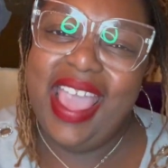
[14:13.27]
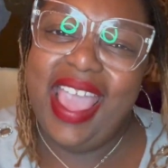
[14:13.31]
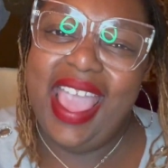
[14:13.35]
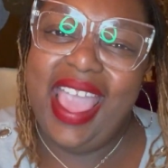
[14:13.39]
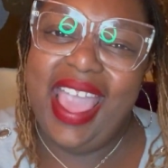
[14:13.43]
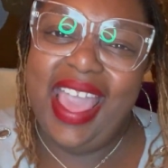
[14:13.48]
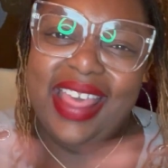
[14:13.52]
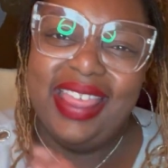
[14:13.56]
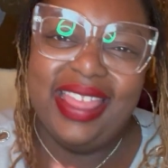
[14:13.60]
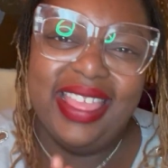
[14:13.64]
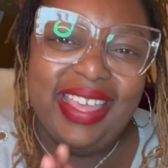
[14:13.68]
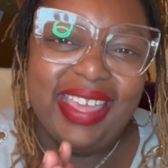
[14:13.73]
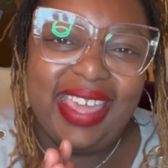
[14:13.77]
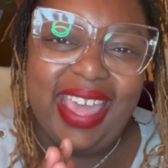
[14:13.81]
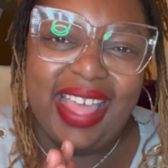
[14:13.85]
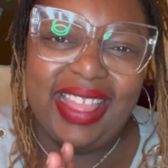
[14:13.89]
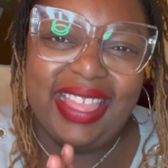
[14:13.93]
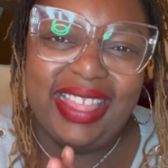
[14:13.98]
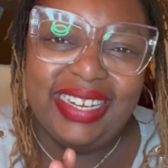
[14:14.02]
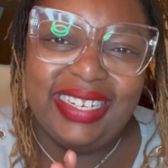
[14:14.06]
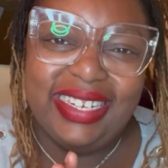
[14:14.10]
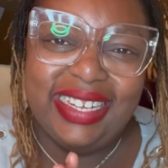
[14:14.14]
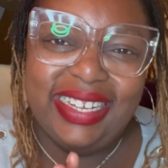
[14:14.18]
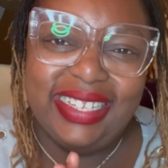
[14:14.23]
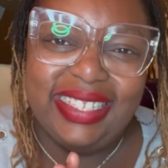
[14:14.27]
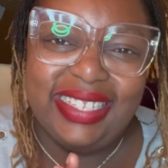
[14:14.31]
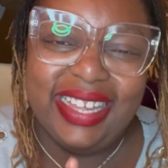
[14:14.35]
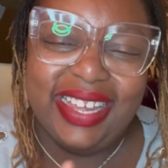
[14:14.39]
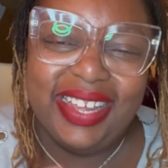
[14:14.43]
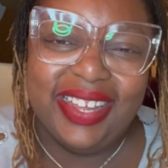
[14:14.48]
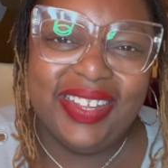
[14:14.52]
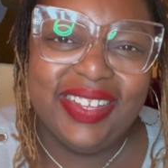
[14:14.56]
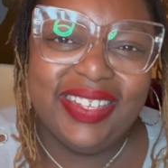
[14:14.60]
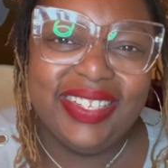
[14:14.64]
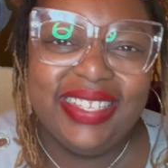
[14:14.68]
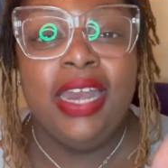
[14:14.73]
and look at the
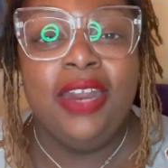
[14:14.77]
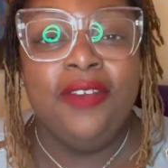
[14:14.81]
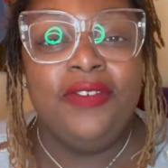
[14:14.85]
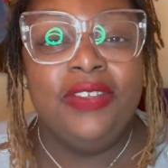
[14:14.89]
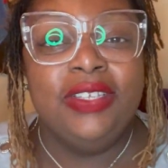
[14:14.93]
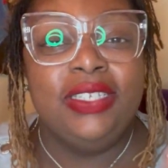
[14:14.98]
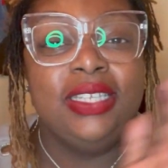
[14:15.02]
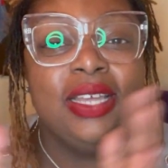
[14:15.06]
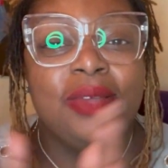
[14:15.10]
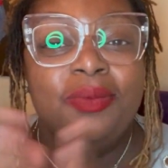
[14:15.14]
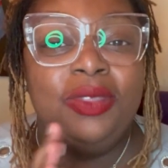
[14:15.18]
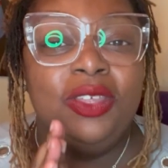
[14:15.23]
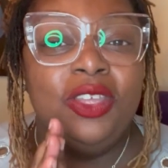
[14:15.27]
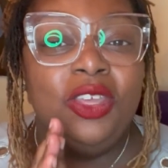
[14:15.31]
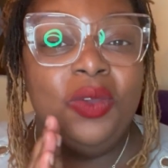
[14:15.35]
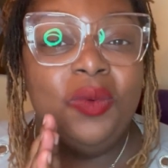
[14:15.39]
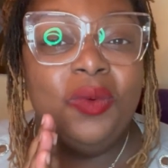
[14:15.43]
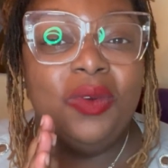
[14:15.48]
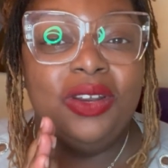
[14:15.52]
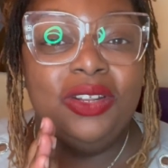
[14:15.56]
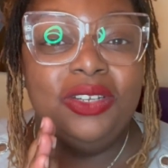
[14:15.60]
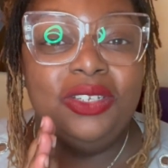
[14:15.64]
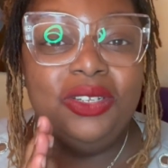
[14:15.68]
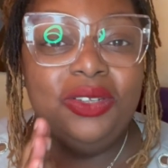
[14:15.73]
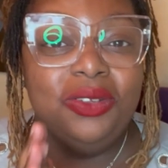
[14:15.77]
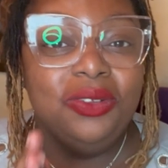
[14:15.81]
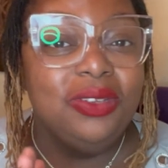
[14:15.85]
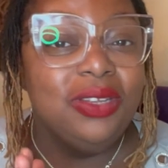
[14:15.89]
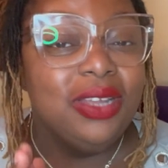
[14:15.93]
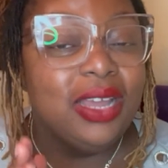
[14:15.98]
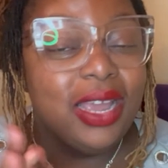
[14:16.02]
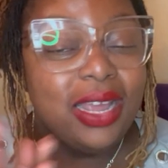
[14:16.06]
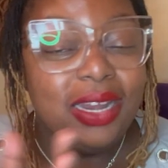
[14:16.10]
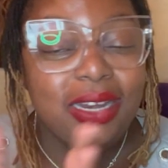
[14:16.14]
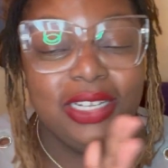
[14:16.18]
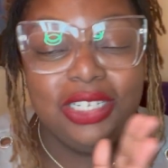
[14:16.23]
details. And if it's something you want to do,
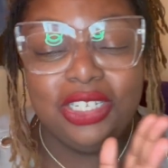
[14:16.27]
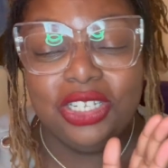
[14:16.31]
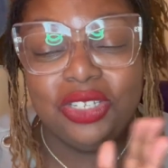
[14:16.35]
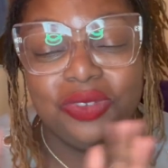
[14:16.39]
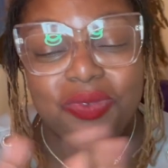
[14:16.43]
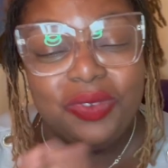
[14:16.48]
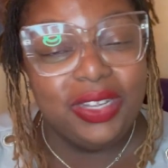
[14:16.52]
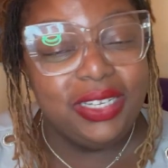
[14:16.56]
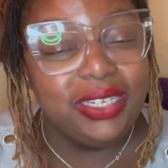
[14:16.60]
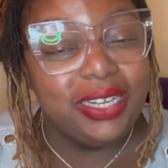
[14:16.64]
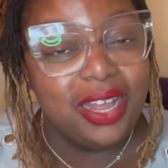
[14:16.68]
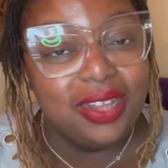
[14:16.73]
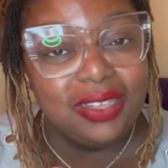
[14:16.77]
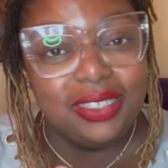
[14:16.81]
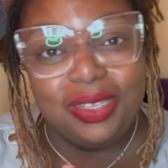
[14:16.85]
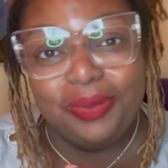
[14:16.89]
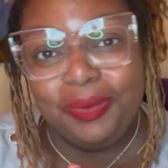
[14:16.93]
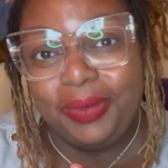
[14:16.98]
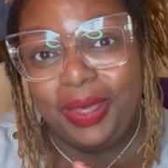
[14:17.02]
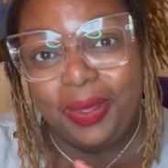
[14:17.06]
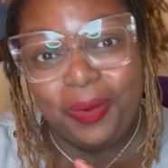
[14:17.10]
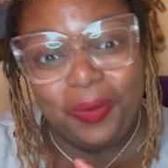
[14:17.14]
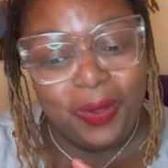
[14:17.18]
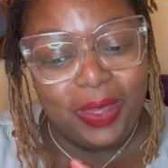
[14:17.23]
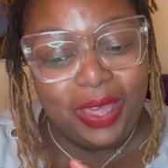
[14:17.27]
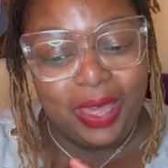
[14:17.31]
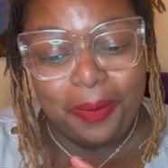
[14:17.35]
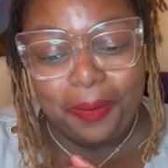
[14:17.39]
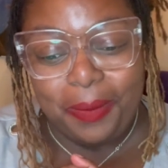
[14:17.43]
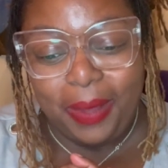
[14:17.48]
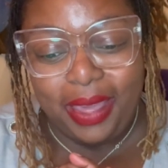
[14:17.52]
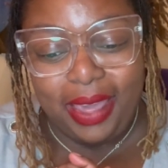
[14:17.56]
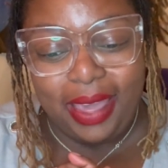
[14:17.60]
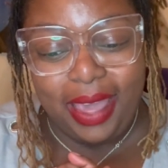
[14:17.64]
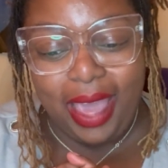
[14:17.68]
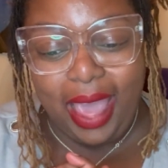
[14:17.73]
honey, just reach out to me and we can
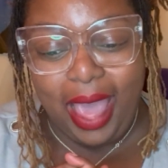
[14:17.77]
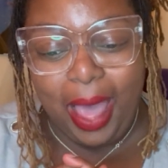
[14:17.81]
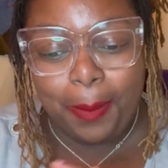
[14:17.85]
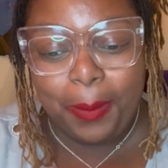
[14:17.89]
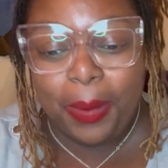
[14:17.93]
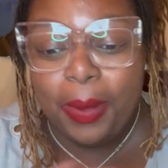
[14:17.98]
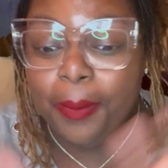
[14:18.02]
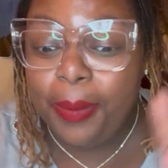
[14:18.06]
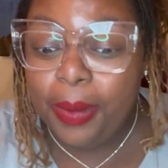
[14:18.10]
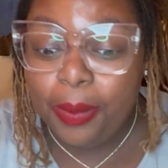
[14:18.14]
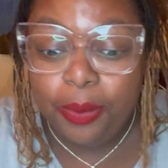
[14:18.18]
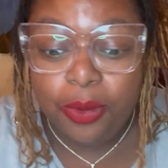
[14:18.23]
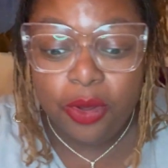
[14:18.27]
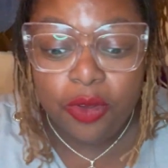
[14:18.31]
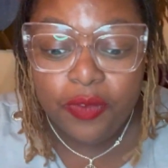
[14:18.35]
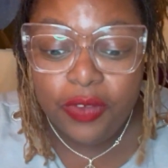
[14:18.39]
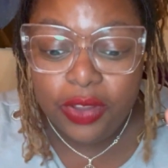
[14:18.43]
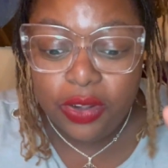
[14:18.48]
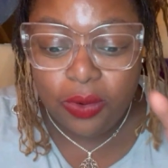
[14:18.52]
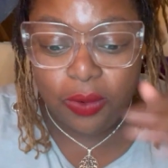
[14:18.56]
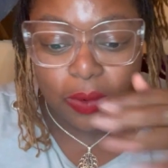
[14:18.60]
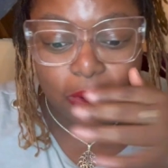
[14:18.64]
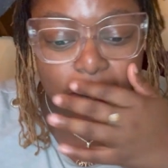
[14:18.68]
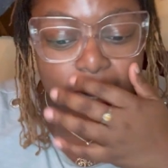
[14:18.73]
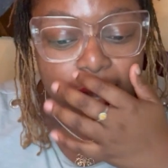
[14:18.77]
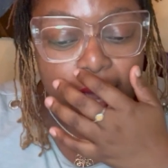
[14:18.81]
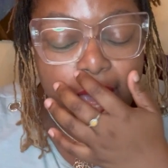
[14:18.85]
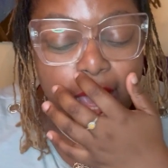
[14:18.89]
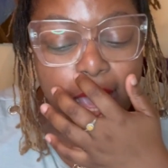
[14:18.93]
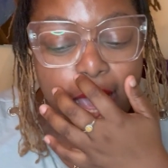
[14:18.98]
make it happen. But moving on.